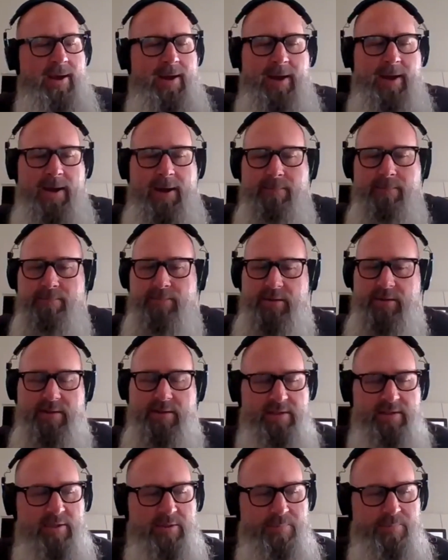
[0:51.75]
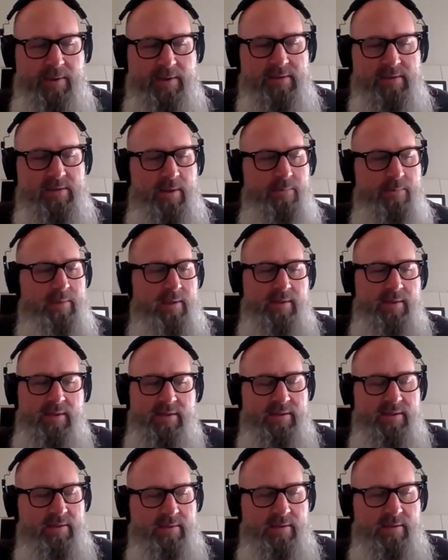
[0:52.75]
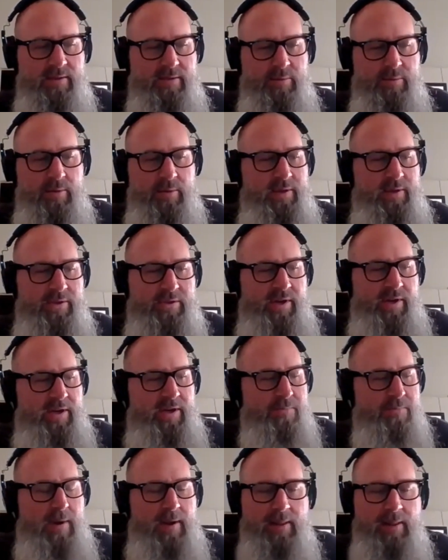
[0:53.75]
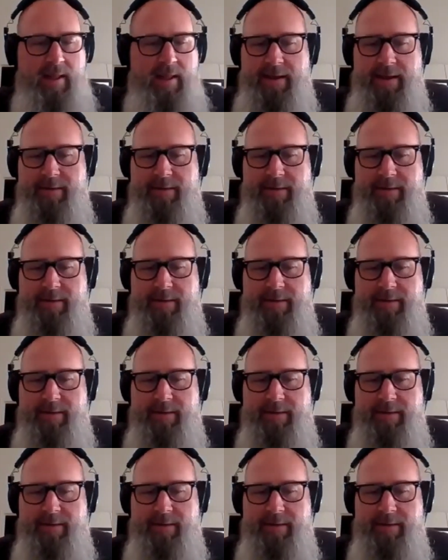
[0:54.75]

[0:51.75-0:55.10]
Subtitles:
So this has been something that's really changed my life.